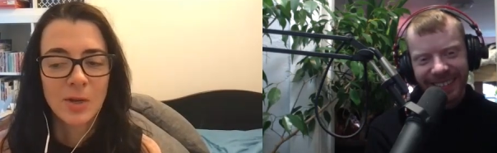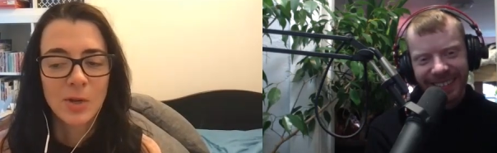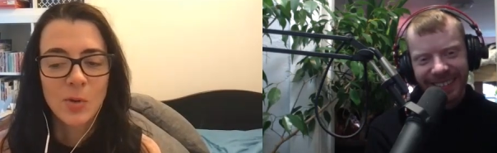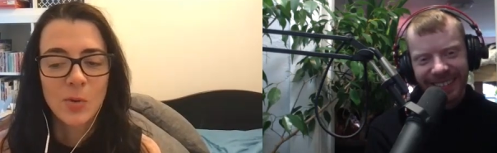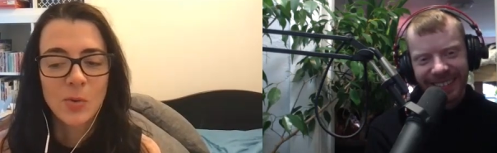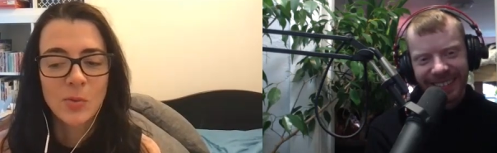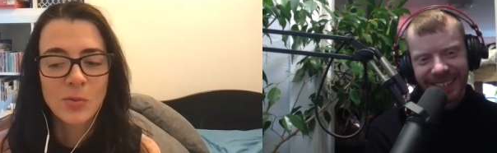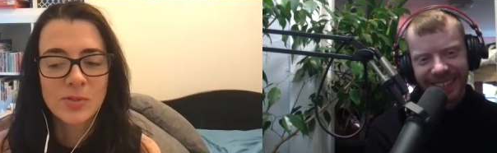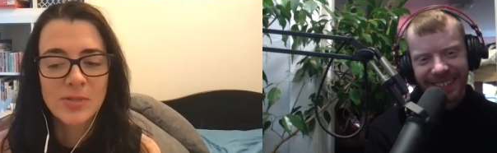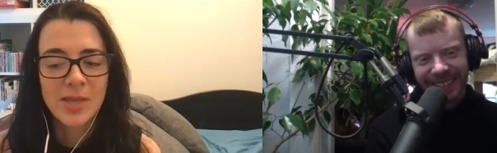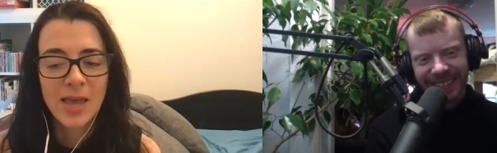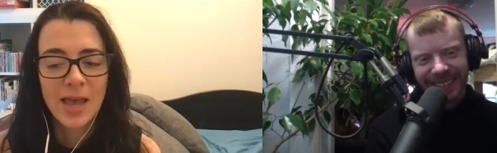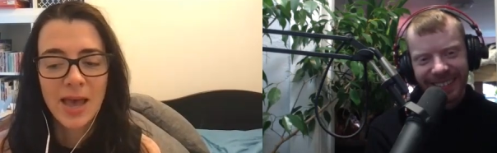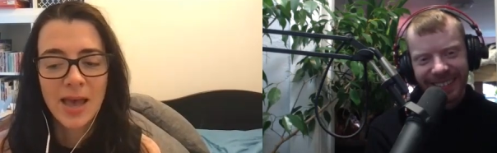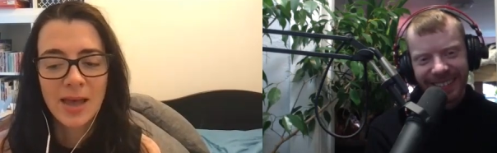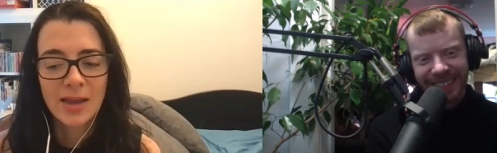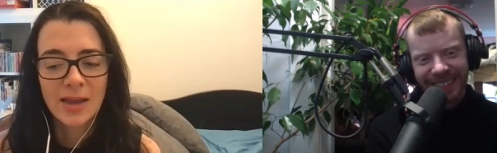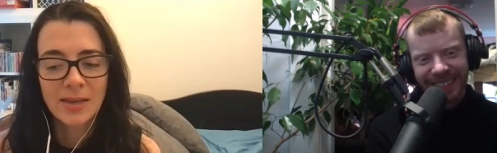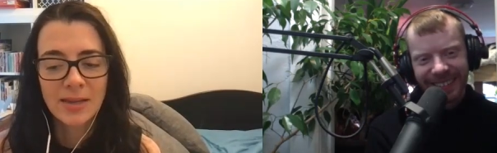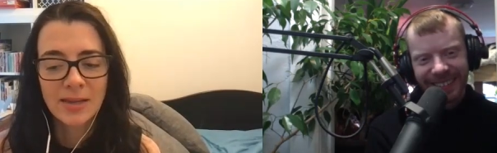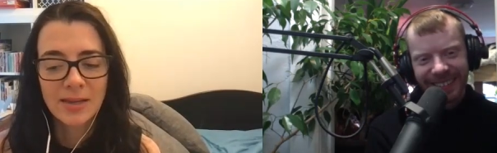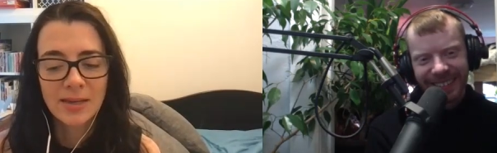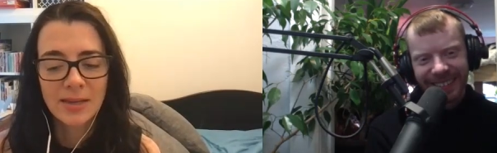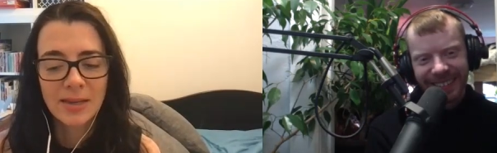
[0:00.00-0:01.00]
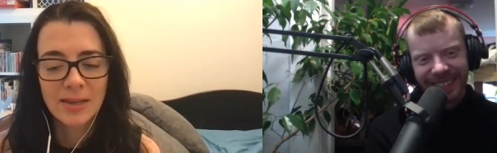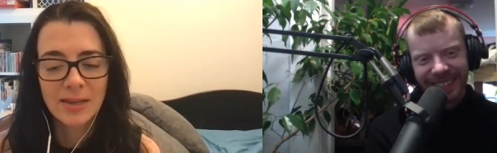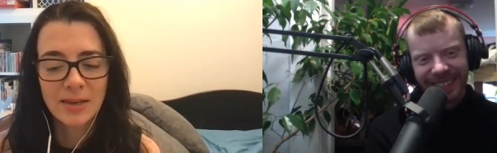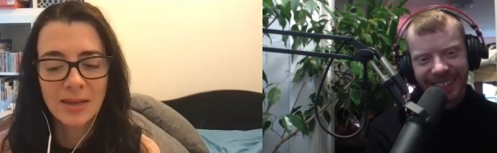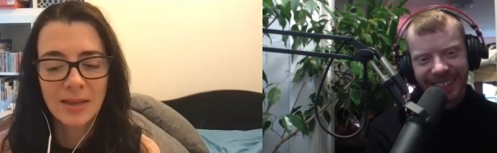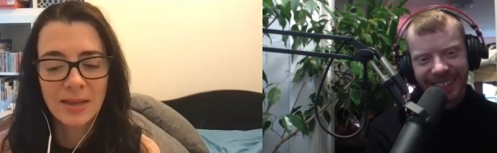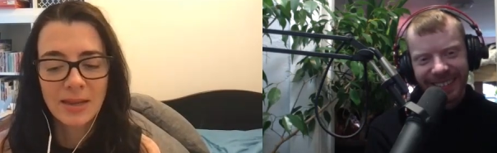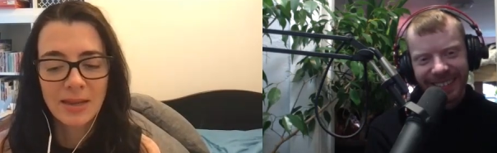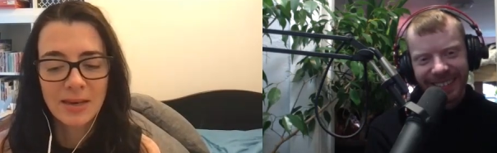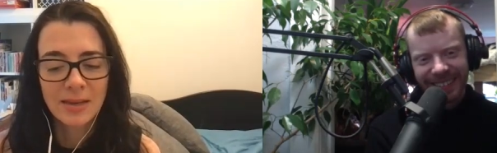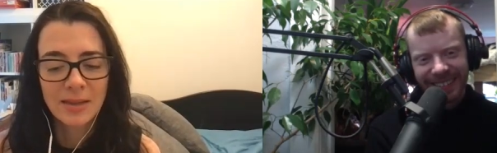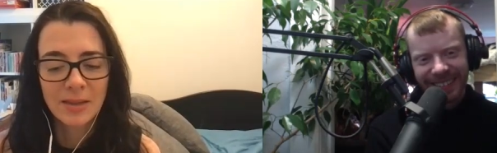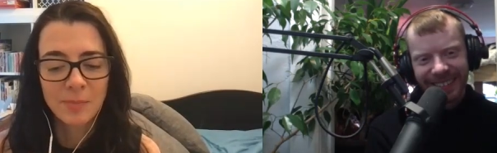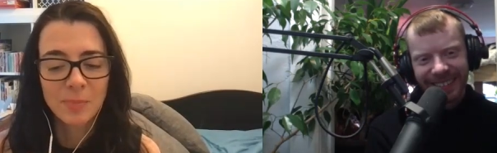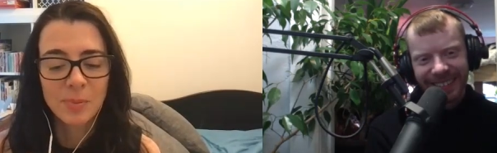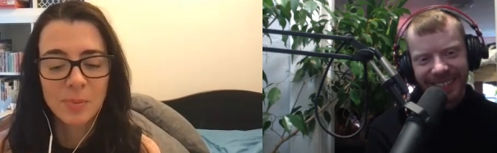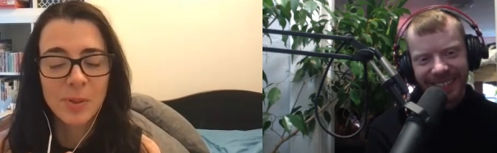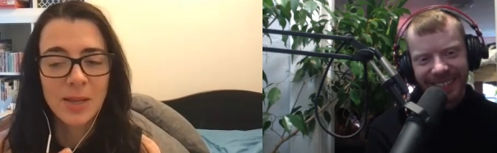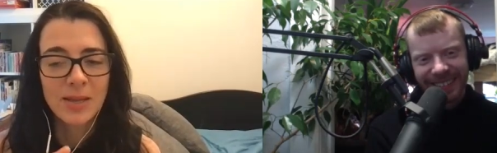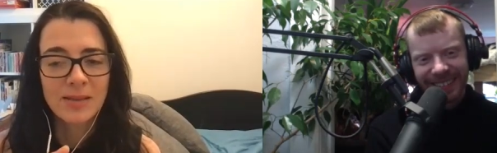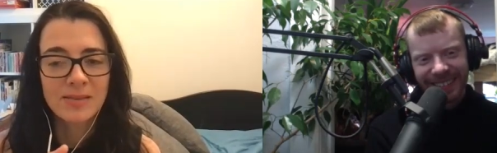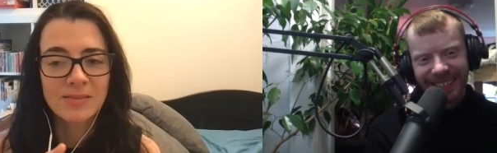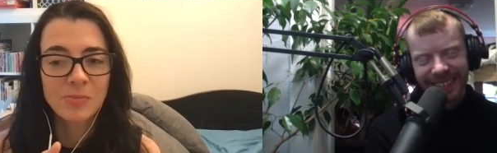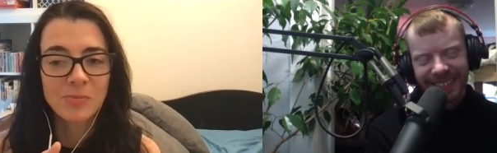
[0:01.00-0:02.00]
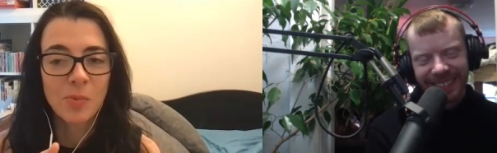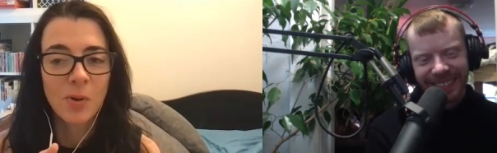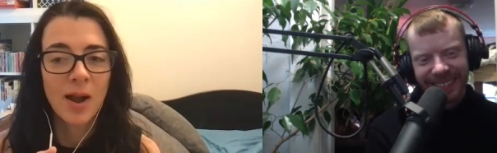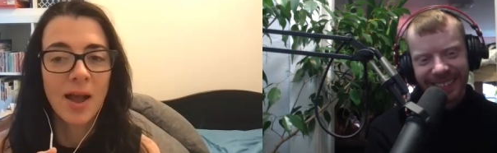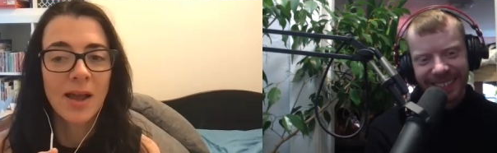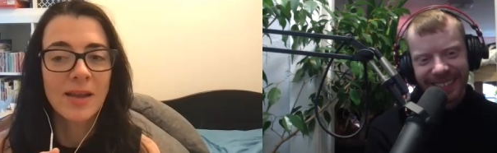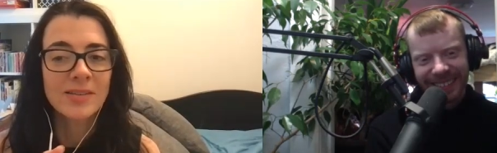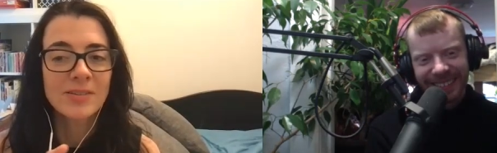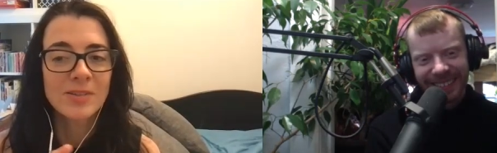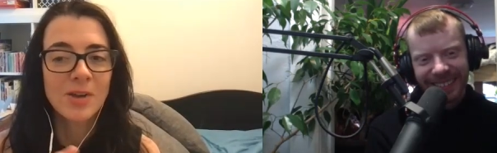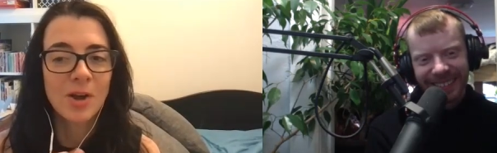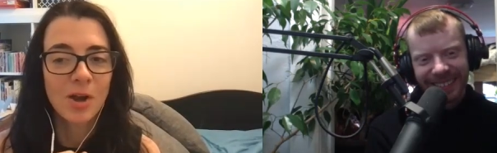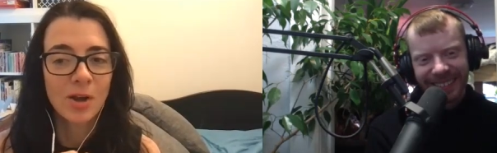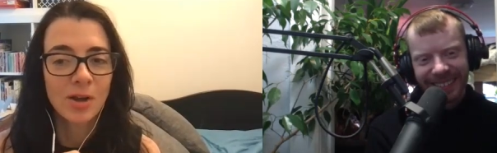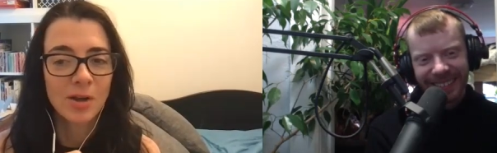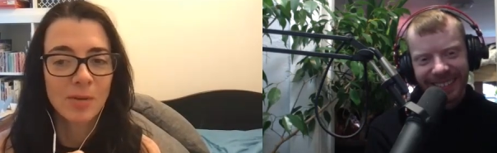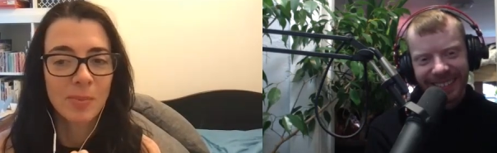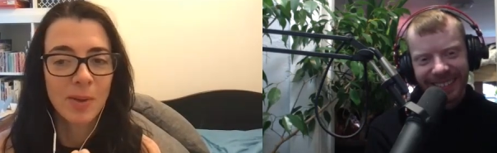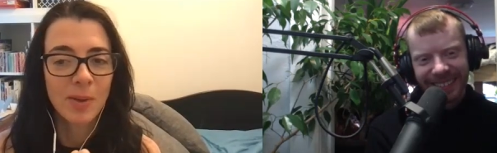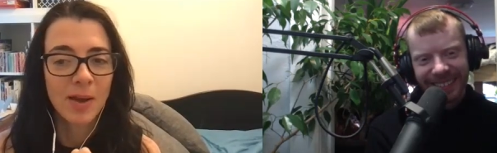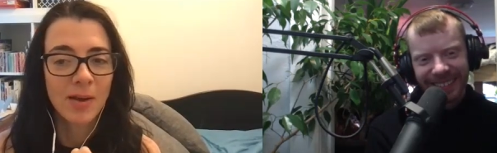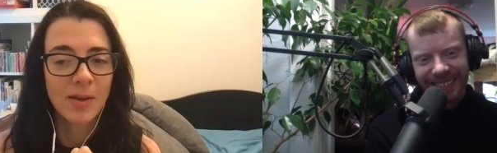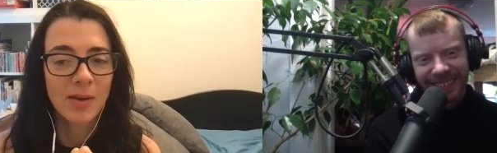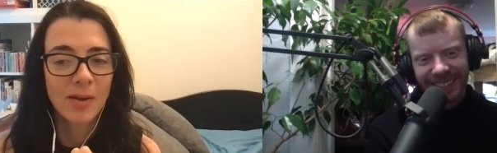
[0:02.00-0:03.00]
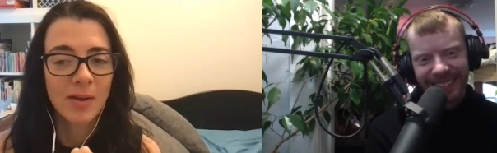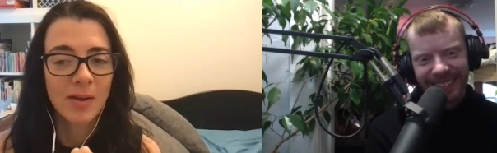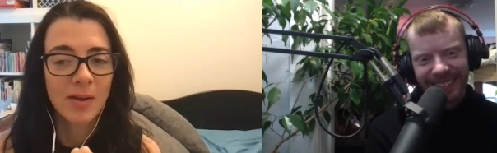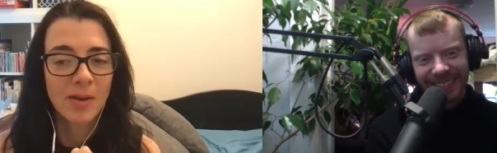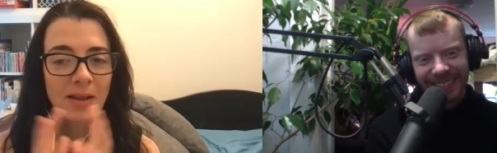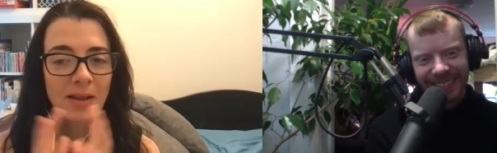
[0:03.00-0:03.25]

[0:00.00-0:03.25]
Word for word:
Speaker 1: who's had it in the place where I talk about